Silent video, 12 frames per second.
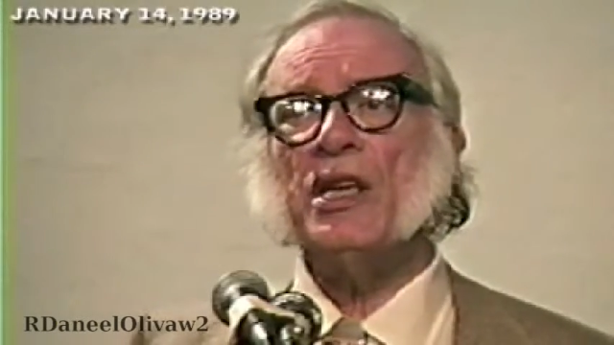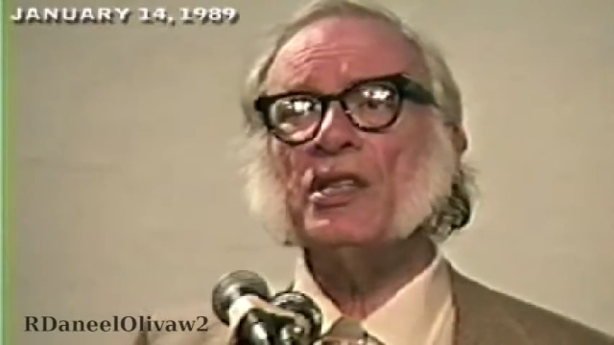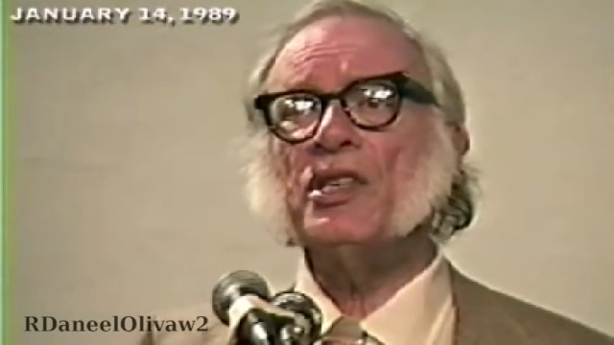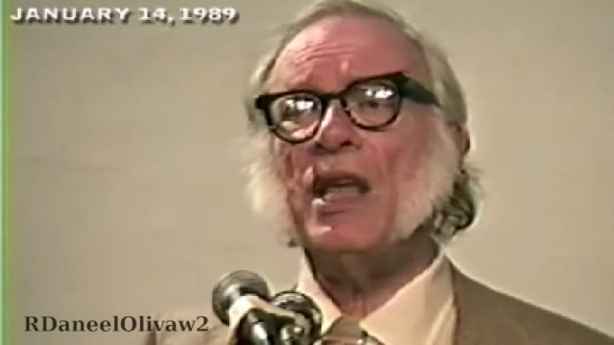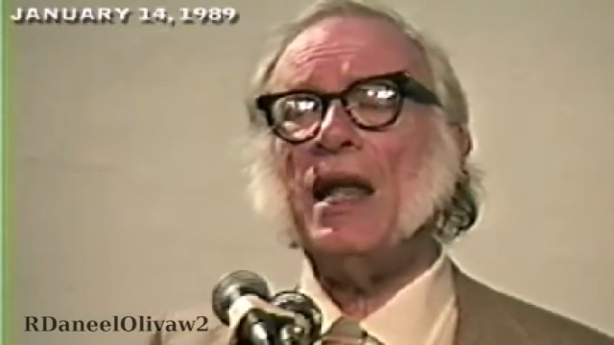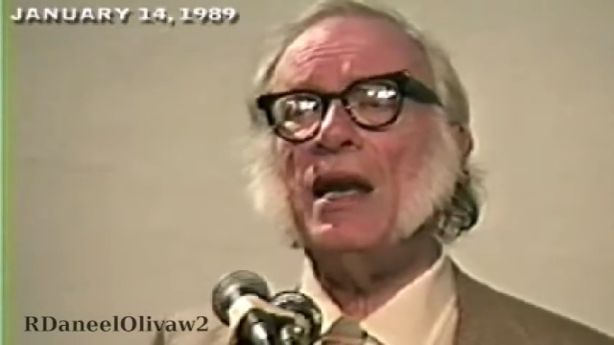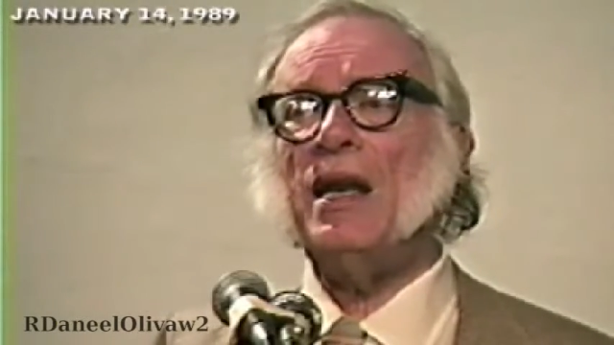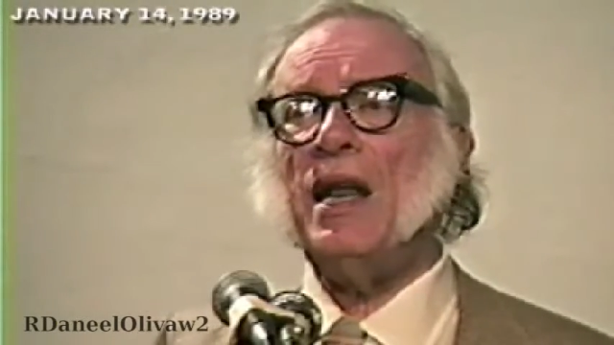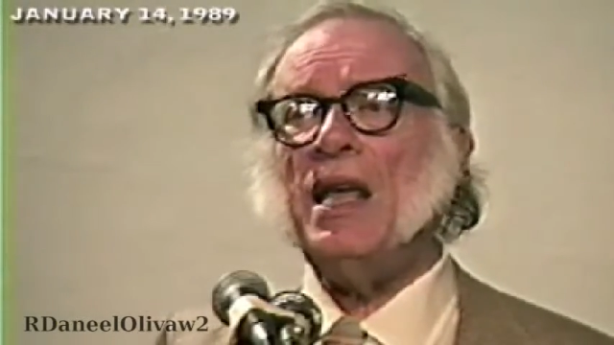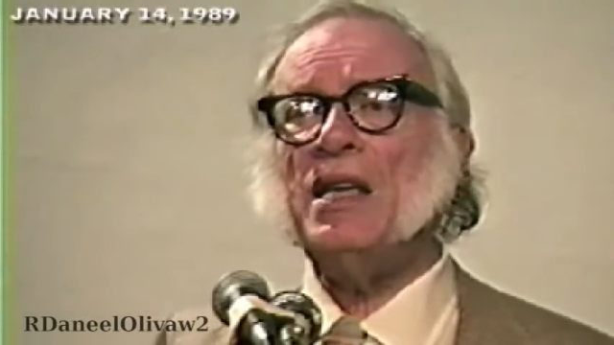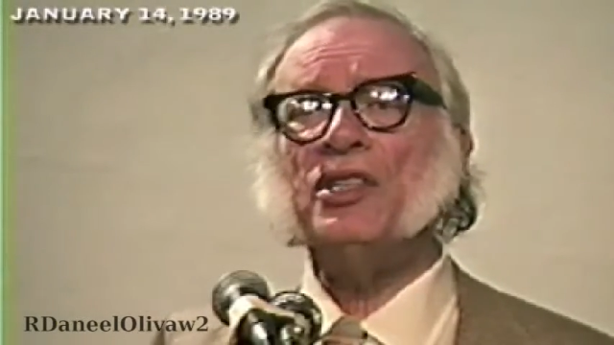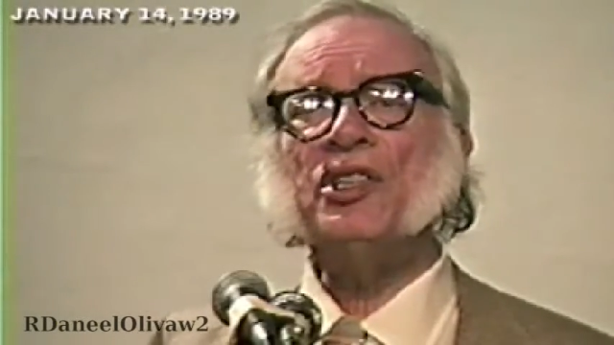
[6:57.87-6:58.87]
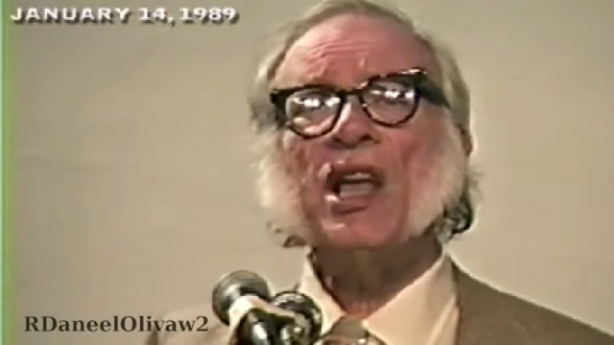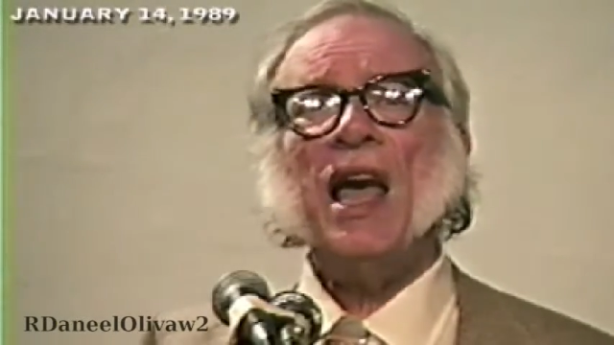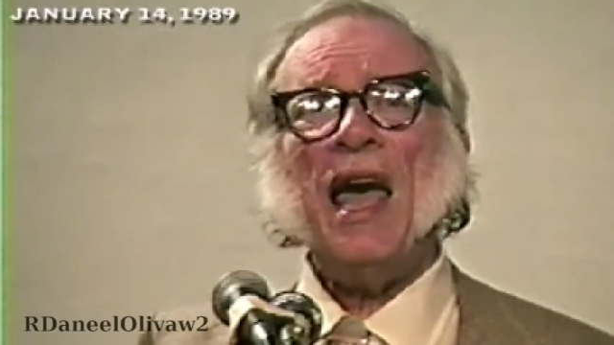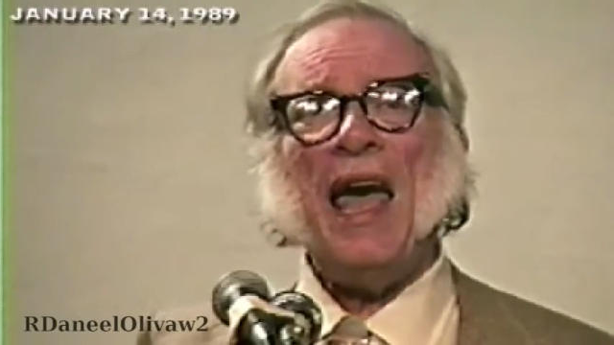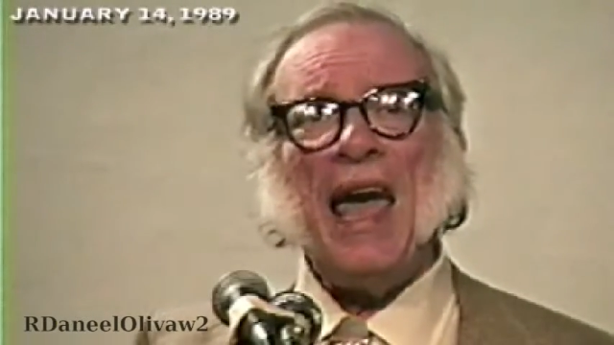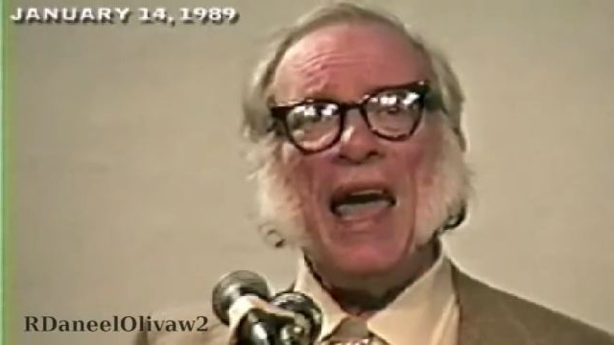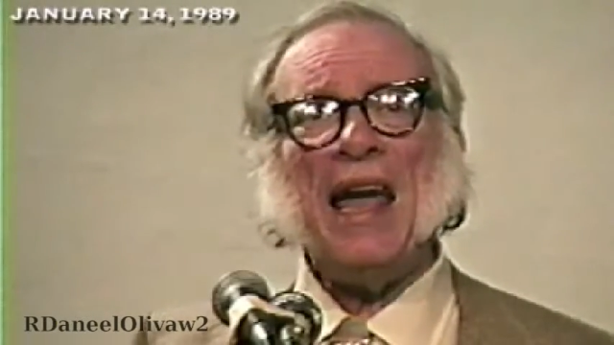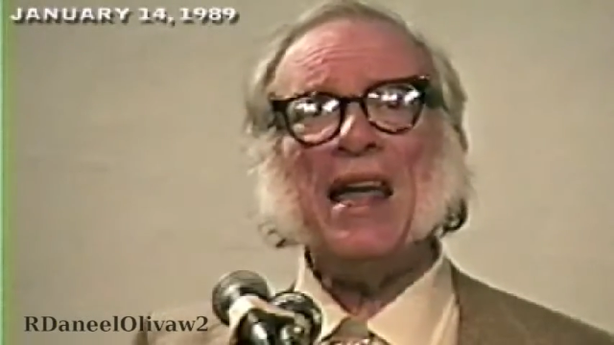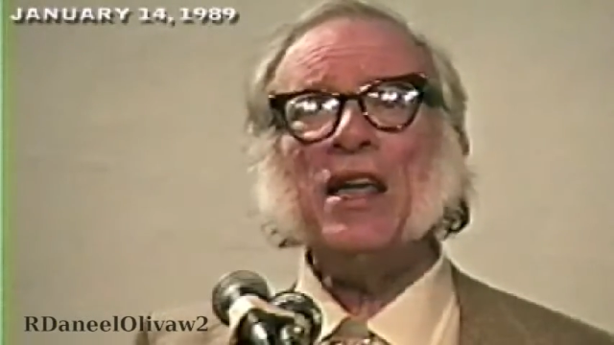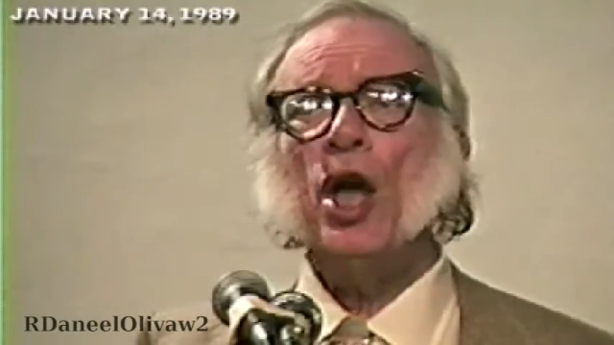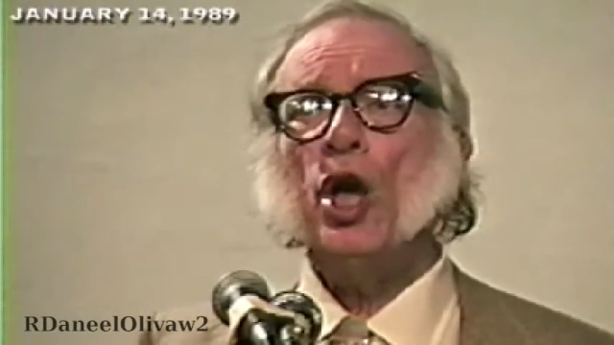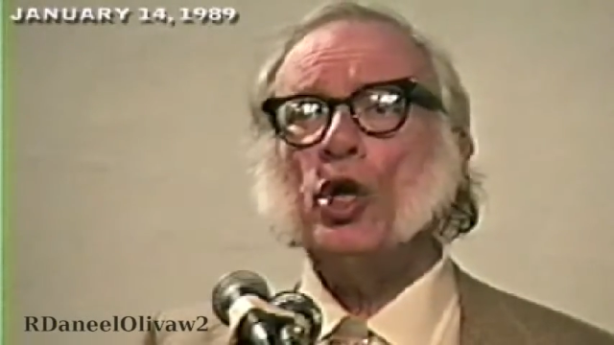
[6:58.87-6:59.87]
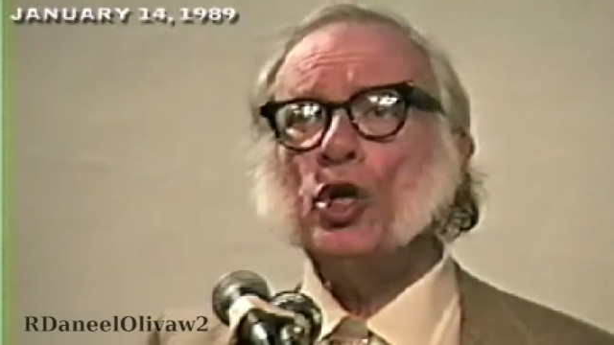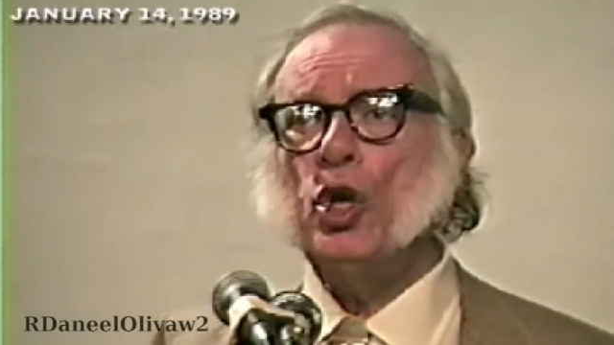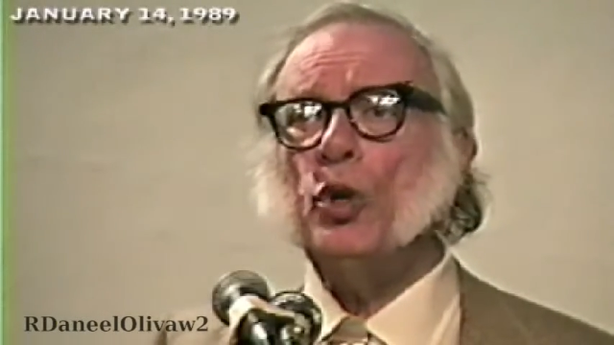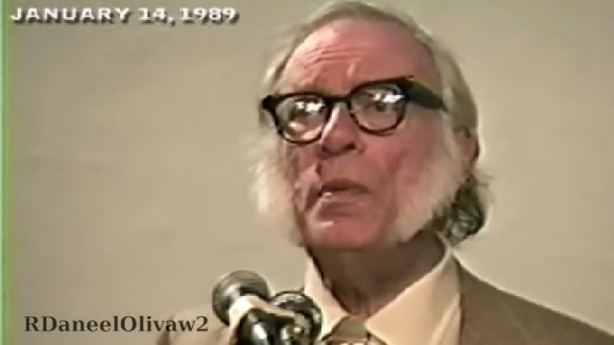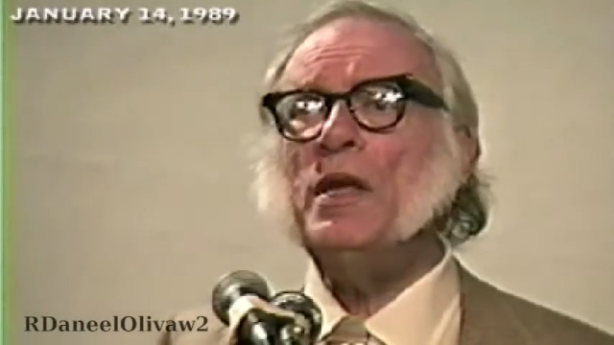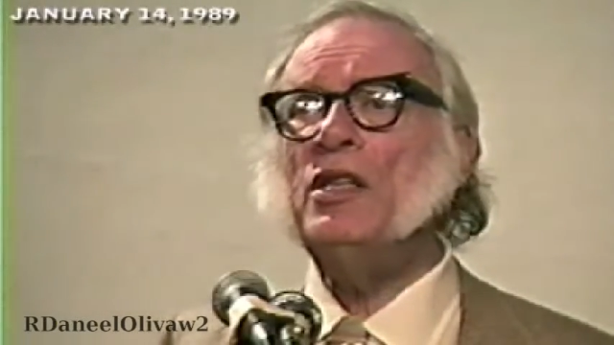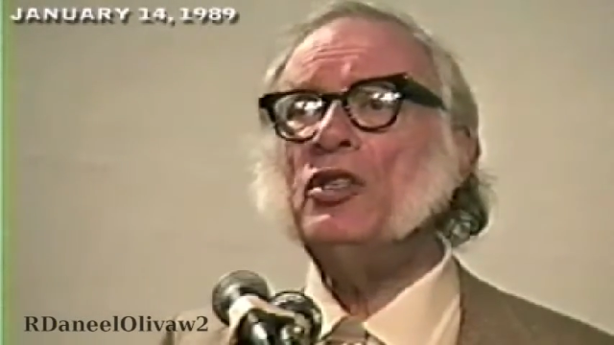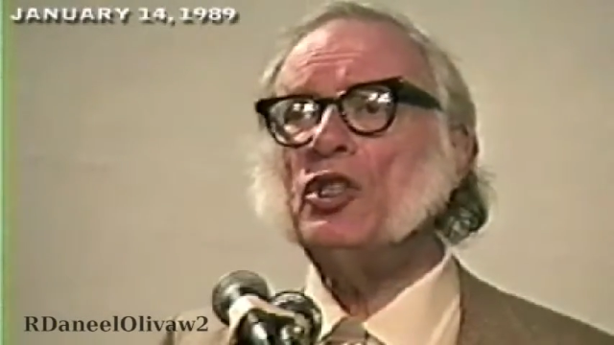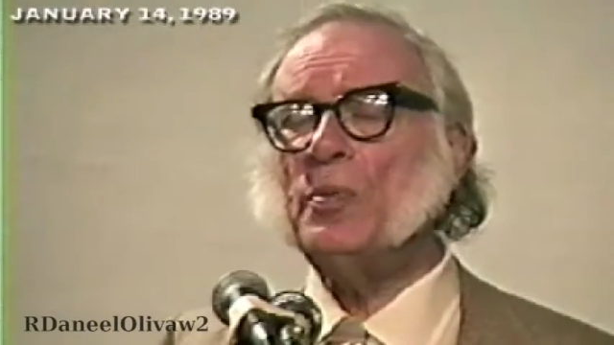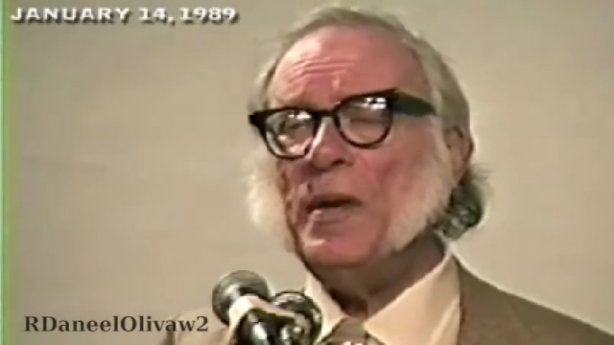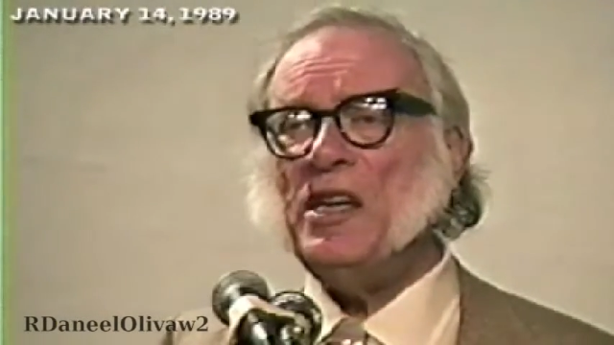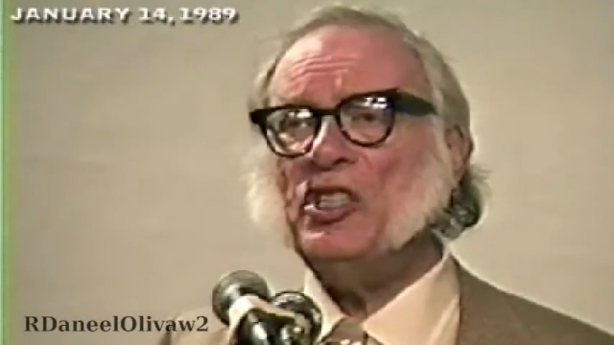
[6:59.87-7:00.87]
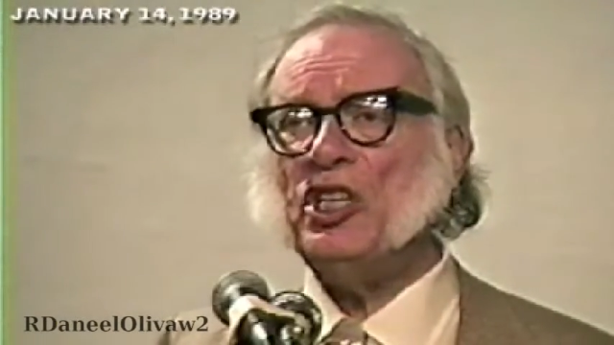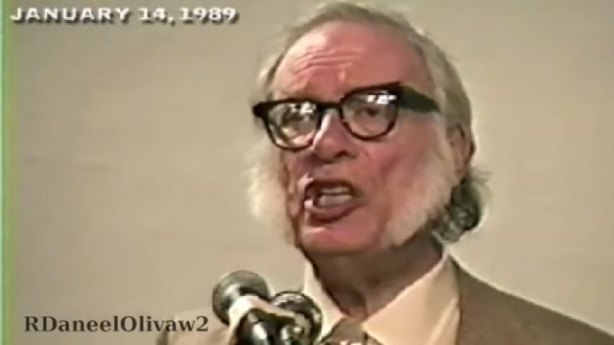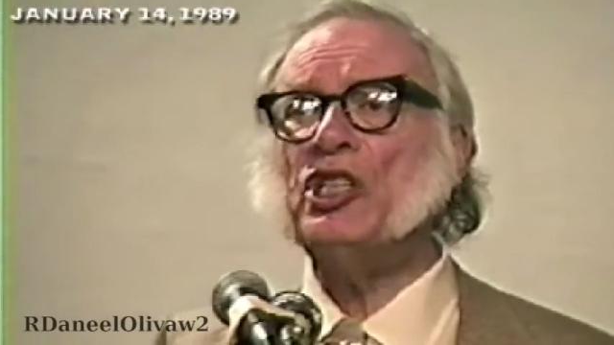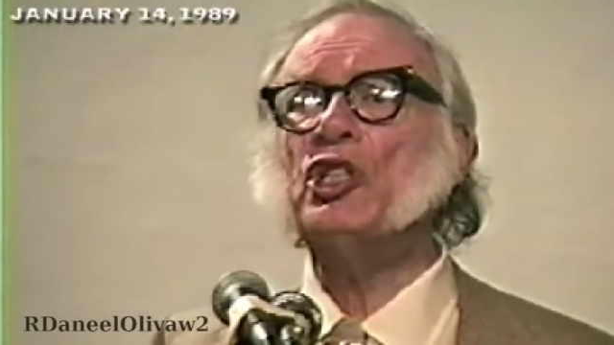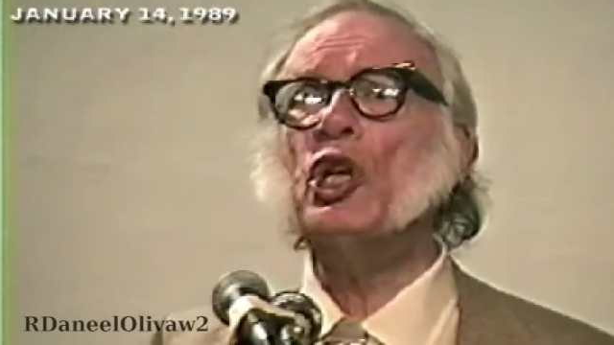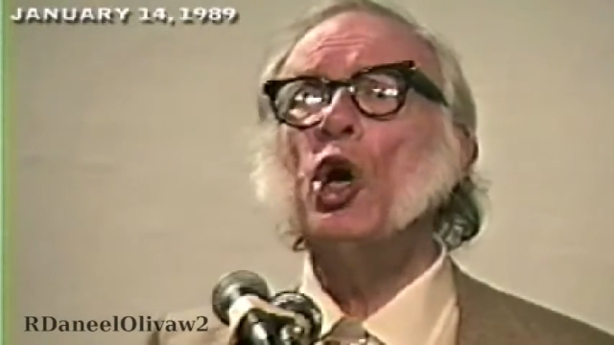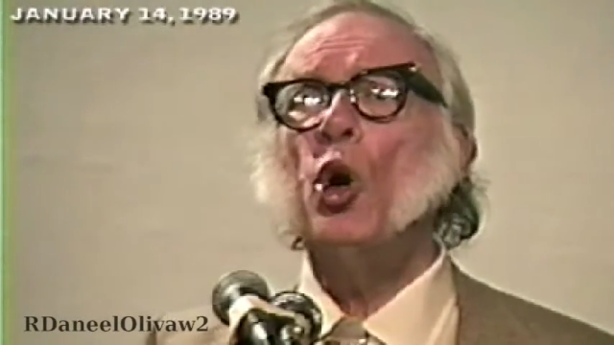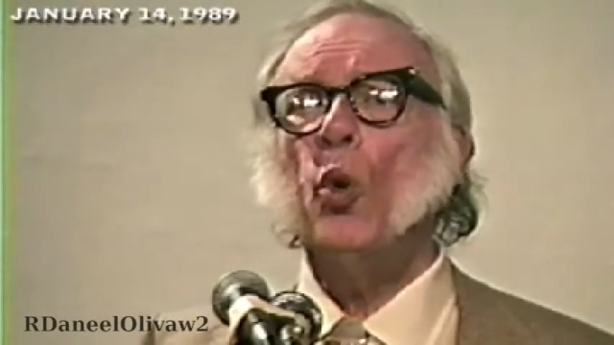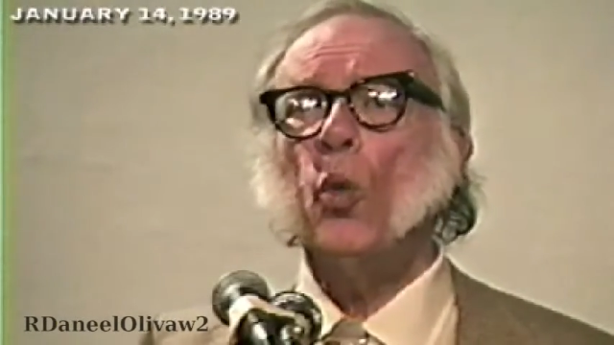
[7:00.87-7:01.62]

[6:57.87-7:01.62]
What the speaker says: is that it is a human species,